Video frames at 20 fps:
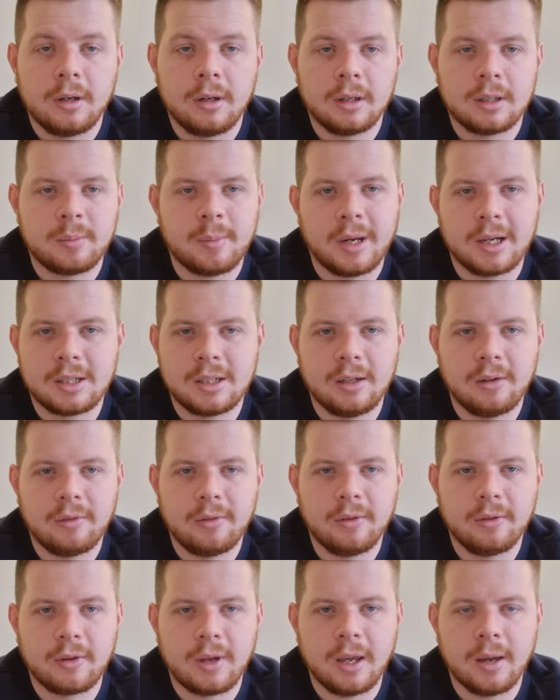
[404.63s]
especially if
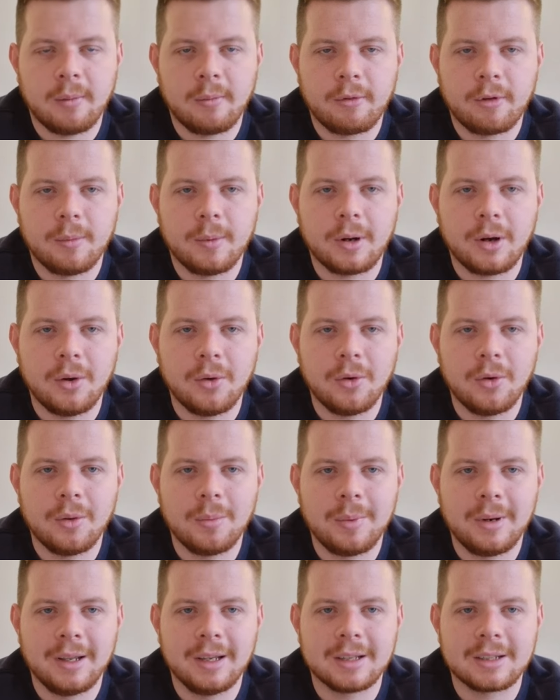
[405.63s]
you've come from a
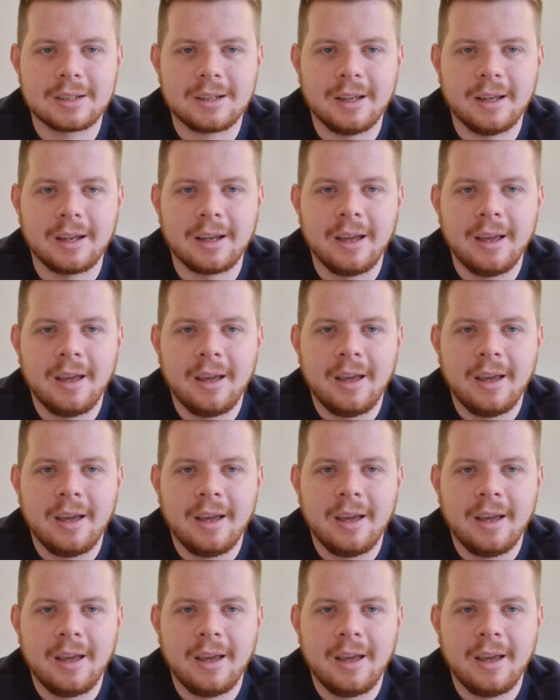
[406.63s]
cold place like